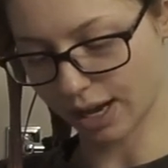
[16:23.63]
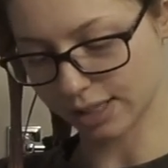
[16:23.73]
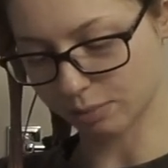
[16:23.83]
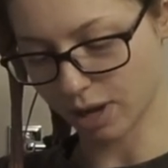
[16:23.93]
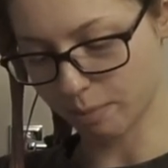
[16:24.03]

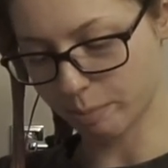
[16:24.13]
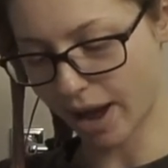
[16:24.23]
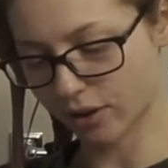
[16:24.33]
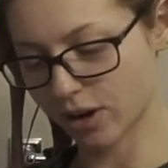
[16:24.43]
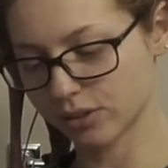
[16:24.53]
as my
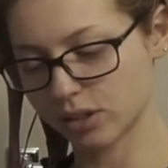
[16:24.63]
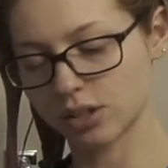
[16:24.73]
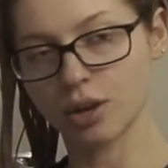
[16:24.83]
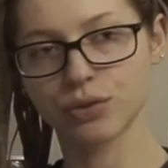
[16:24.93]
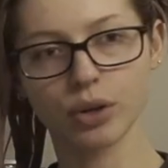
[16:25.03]
backgrounds and
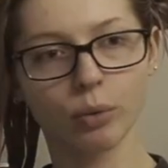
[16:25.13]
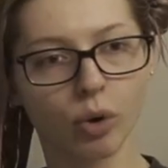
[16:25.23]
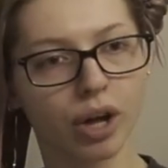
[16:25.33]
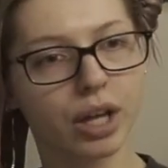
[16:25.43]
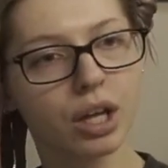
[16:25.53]
stuff, so I
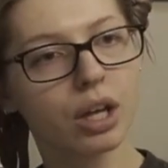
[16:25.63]
want